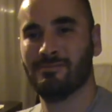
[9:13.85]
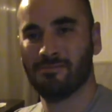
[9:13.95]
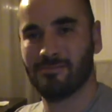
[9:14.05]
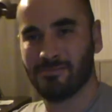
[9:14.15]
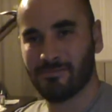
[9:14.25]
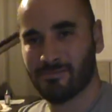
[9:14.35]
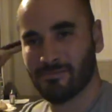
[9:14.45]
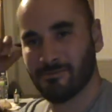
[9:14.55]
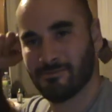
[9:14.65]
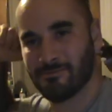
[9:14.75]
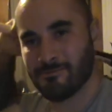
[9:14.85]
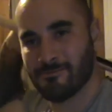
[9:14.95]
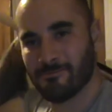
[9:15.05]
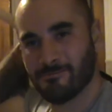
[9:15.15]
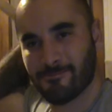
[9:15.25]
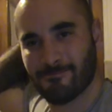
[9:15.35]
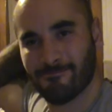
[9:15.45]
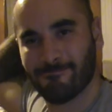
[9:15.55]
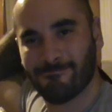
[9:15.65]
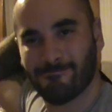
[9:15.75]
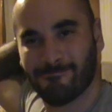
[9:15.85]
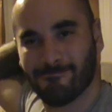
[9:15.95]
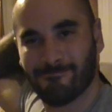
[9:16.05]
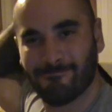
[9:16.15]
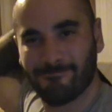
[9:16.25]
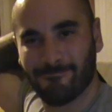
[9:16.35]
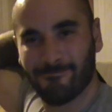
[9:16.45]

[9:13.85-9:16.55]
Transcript: [no speech]